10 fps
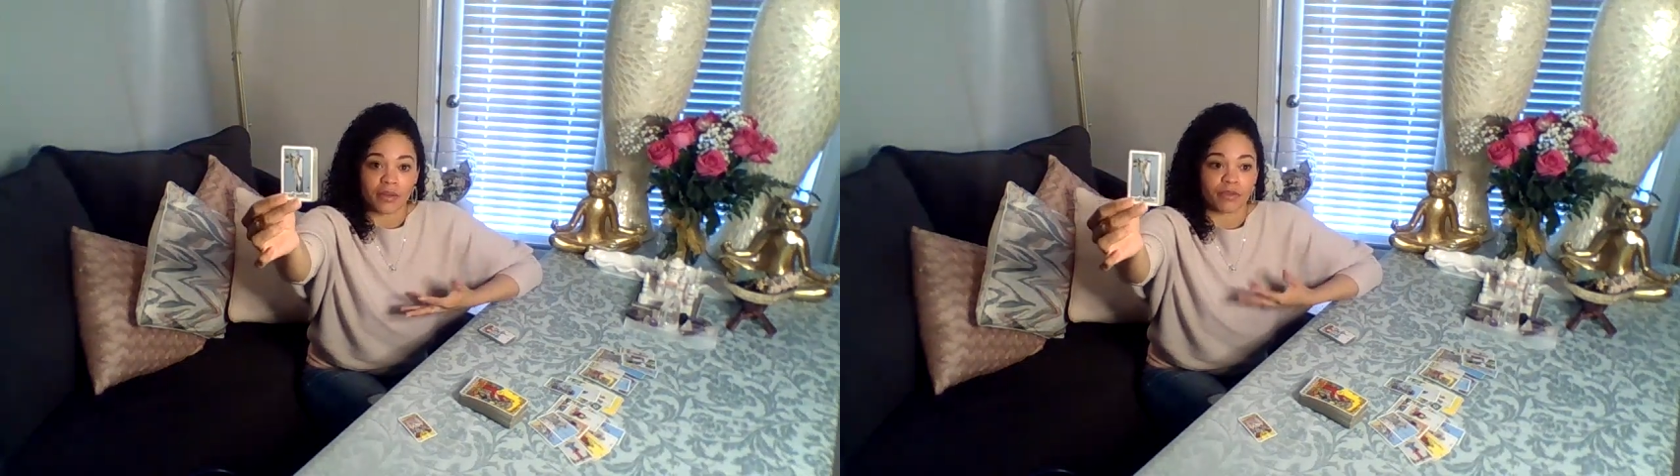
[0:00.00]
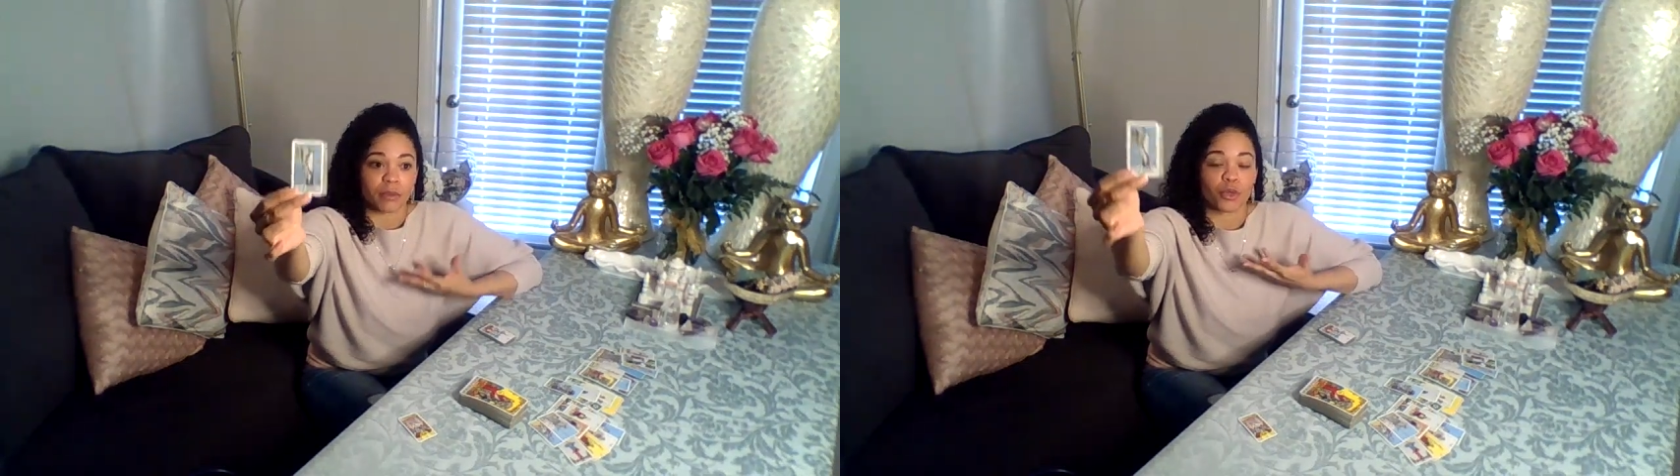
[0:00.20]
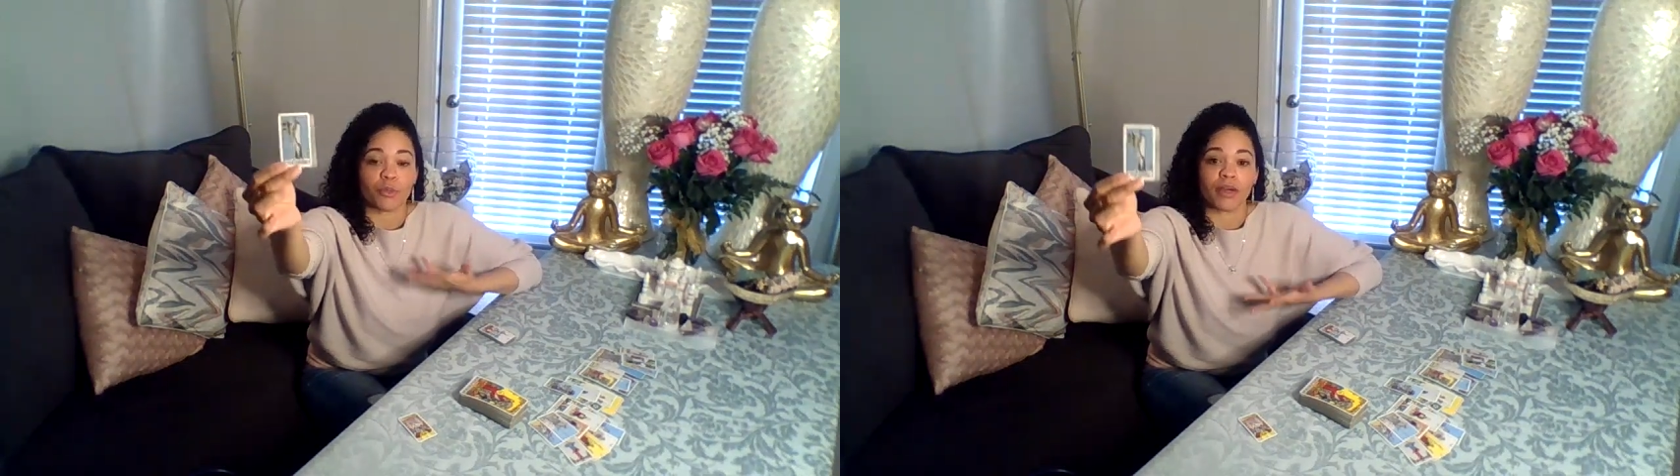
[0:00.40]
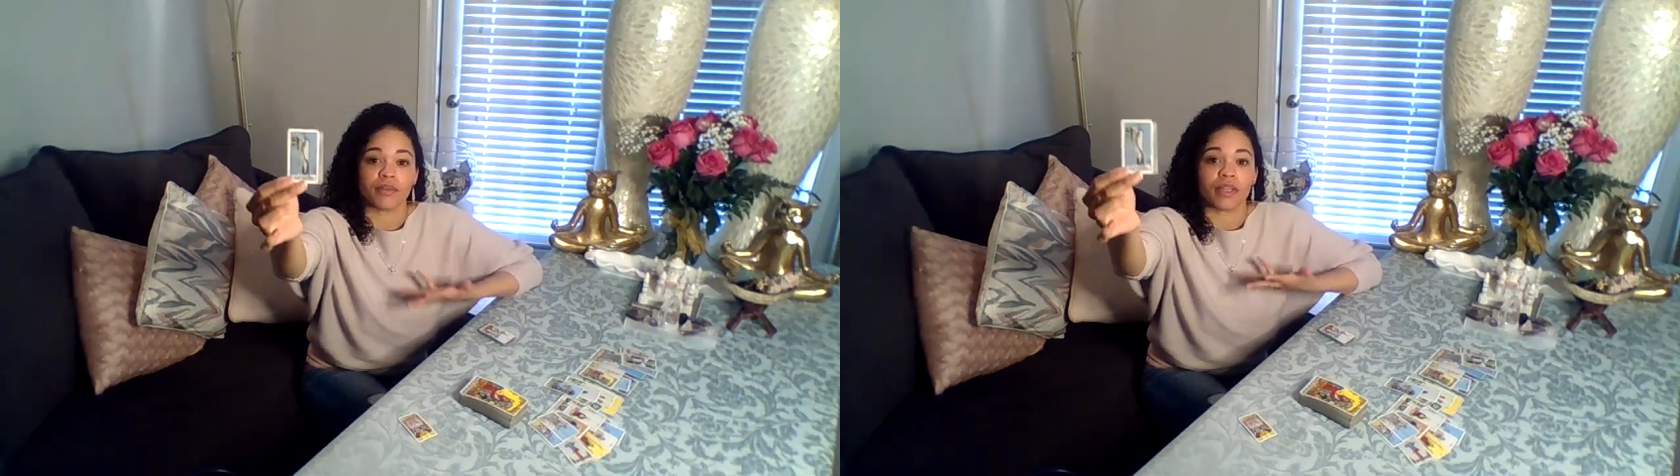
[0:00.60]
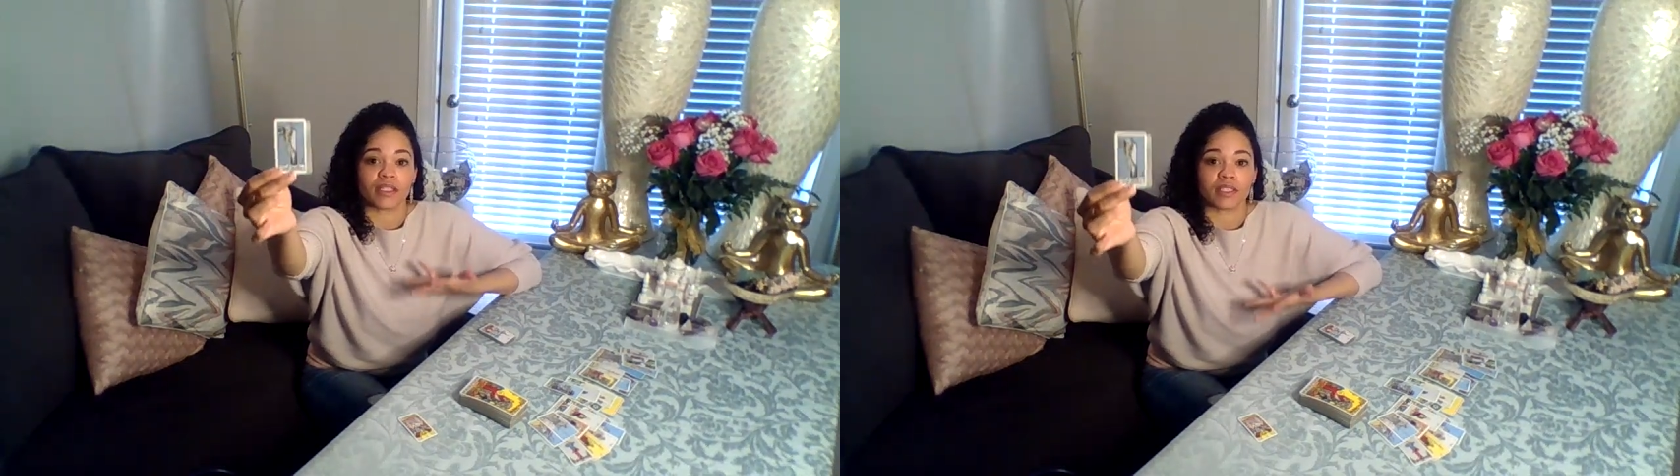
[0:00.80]
from
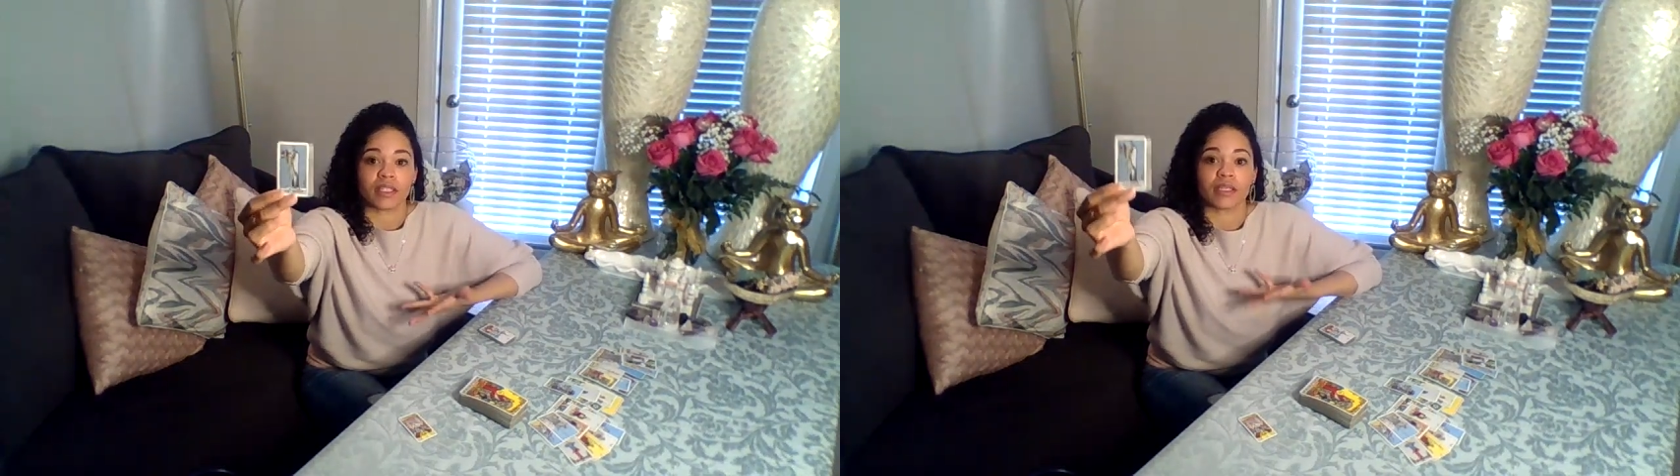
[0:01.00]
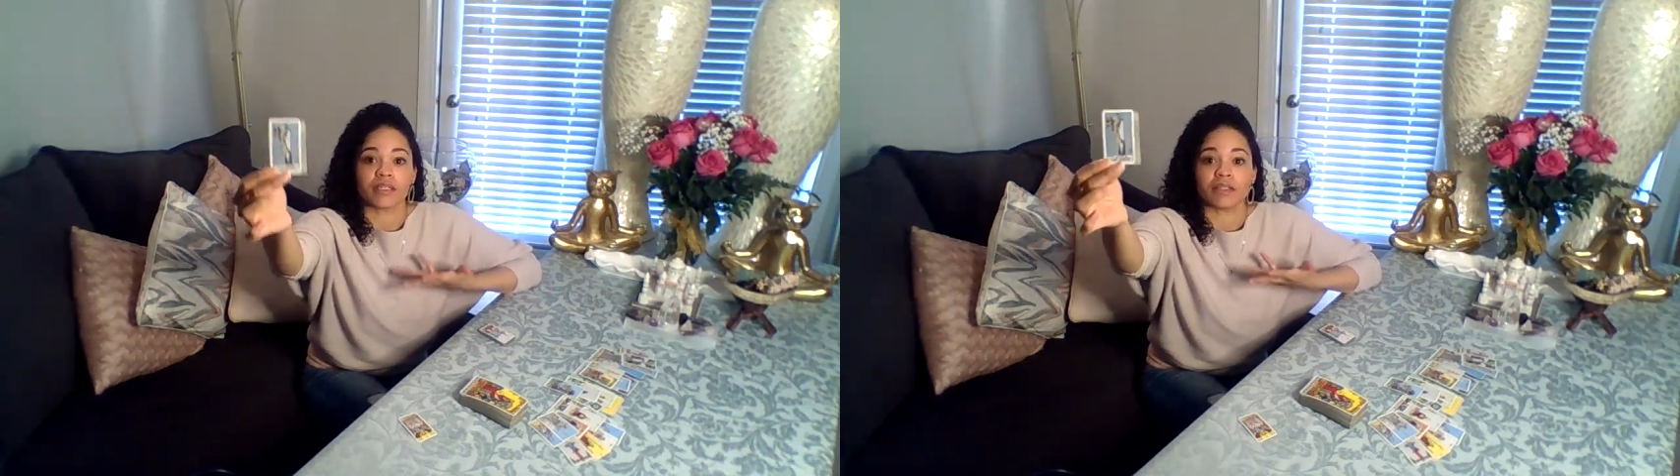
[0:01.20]
whomever they seek